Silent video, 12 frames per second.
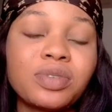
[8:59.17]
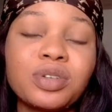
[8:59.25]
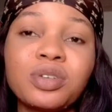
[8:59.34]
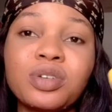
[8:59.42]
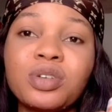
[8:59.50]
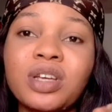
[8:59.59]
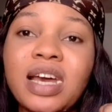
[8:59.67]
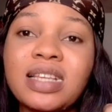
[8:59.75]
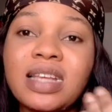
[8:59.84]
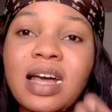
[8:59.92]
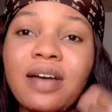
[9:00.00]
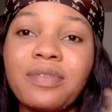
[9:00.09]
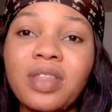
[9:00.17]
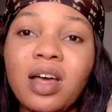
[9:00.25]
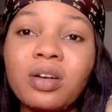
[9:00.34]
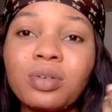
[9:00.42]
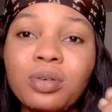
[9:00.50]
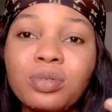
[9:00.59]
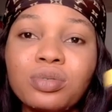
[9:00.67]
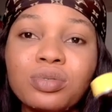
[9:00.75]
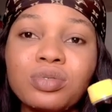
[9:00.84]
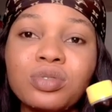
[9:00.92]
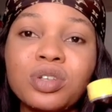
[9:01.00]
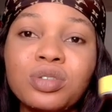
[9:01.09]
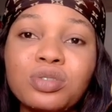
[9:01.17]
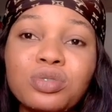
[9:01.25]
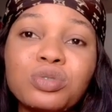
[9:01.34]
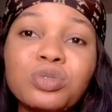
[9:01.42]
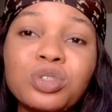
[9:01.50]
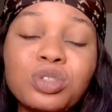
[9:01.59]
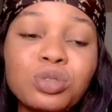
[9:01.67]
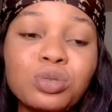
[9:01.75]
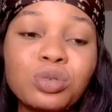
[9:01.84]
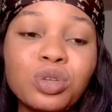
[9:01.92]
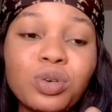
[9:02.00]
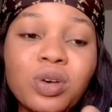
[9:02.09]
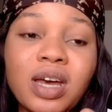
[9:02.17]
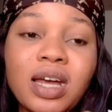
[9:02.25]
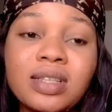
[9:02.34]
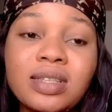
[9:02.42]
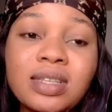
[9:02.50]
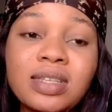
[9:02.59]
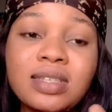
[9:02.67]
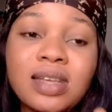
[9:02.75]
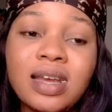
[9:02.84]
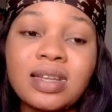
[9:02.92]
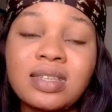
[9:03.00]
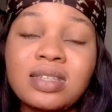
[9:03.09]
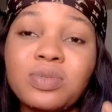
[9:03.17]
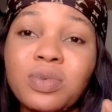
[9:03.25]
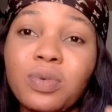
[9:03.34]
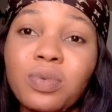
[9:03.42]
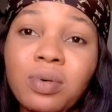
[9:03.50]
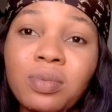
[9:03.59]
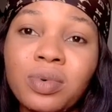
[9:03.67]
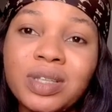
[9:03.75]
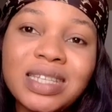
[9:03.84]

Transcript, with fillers: For you guys that have dark knuckles, all you need to do is soak your hands inside this with warm